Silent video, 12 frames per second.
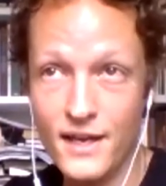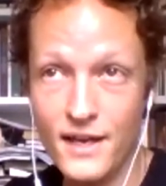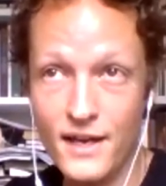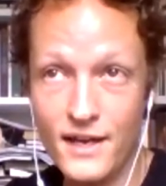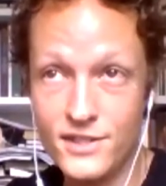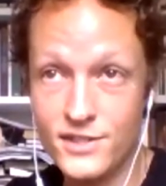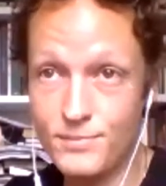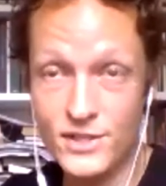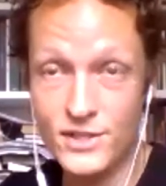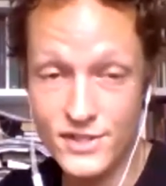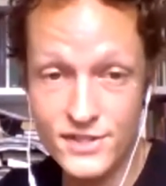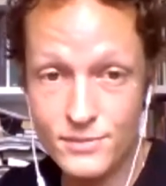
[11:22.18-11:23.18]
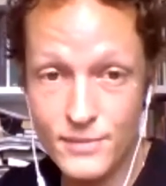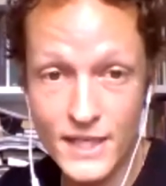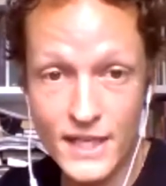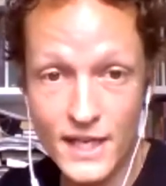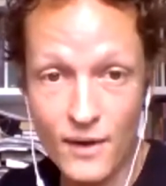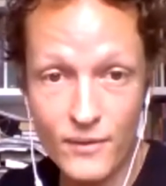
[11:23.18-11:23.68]
I spent just as
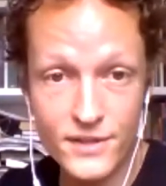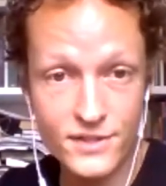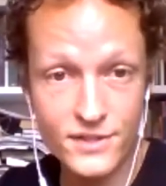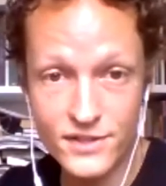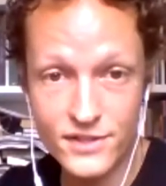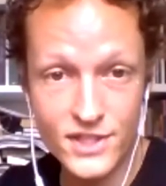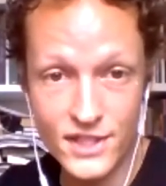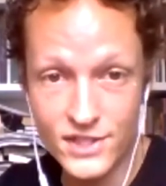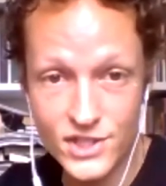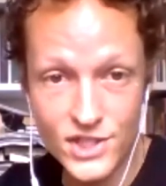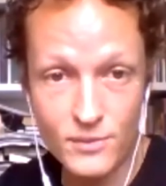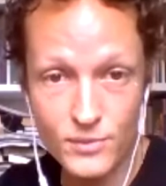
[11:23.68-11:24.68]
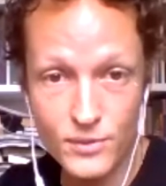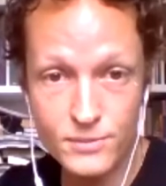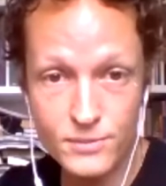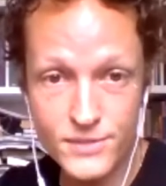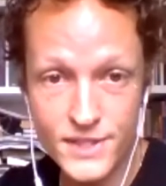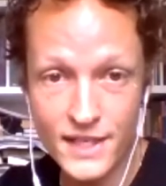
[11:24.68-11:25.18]
many hours in chat
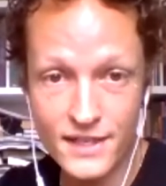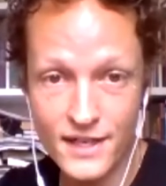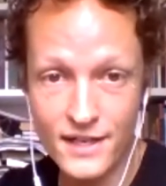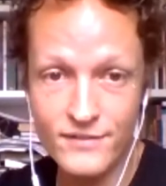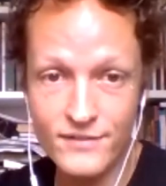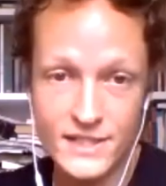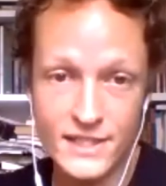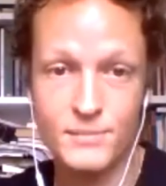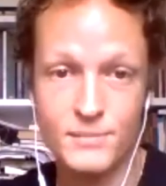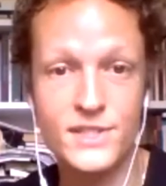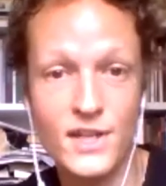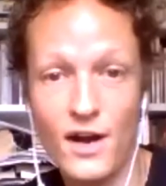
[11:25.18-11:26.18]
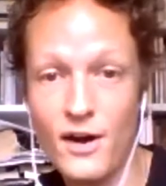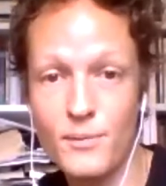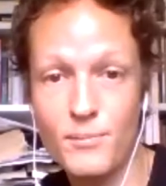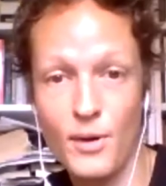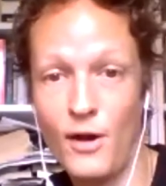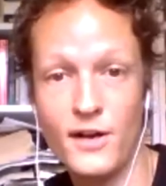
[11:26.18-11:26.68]
rooms and visiting bizarre
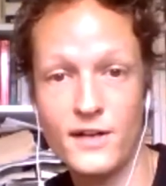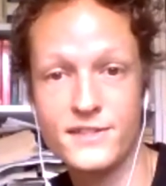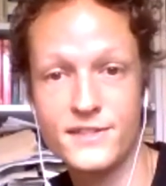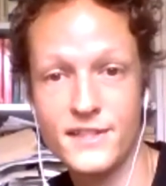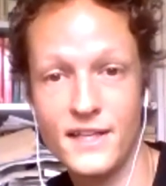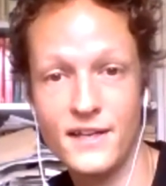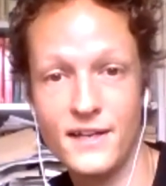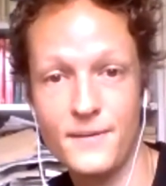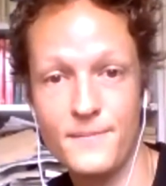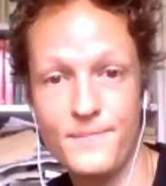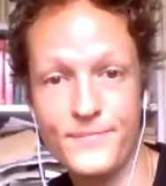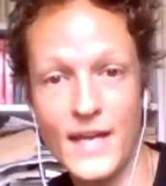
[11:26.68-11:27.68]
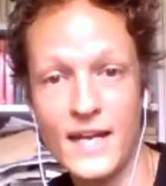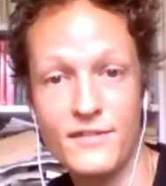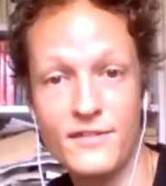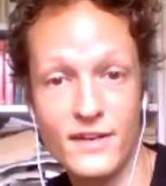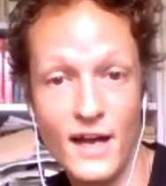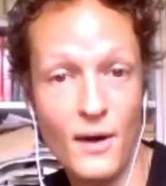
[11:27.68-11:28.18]
blogs. And I
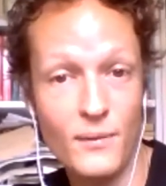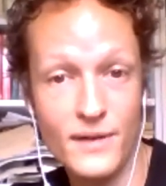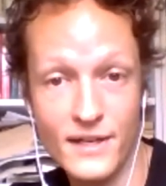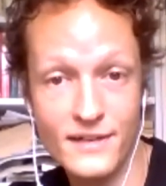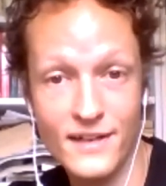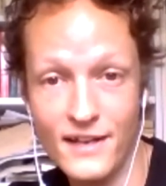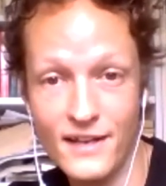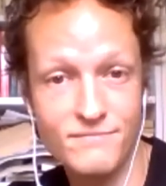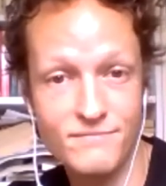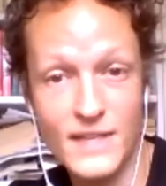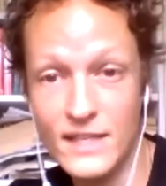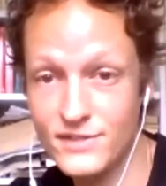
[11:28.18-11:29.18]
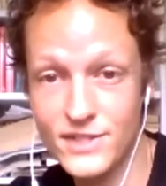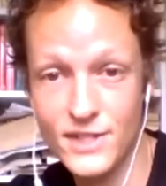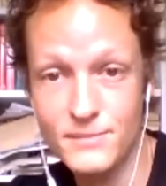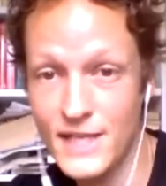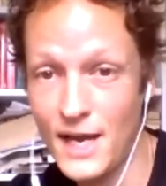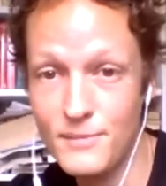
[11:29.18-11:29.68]
found out at some
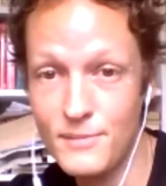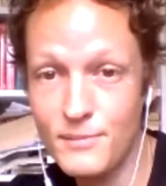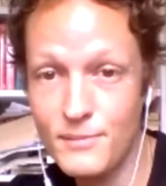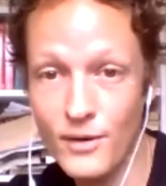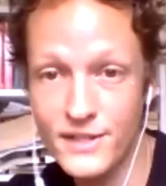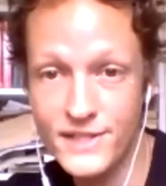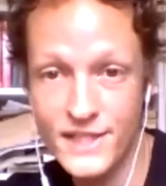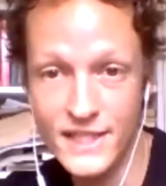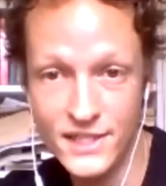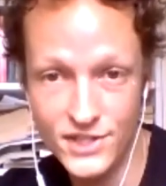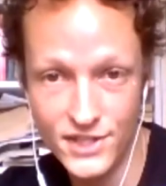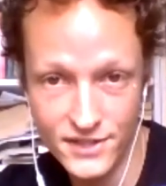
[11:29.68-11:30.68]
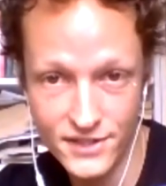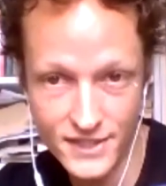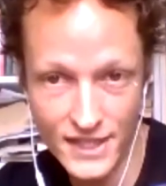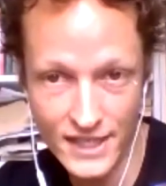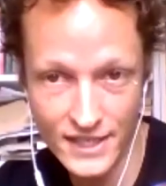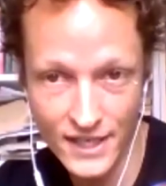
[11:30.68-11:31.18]
time in my early teenage years that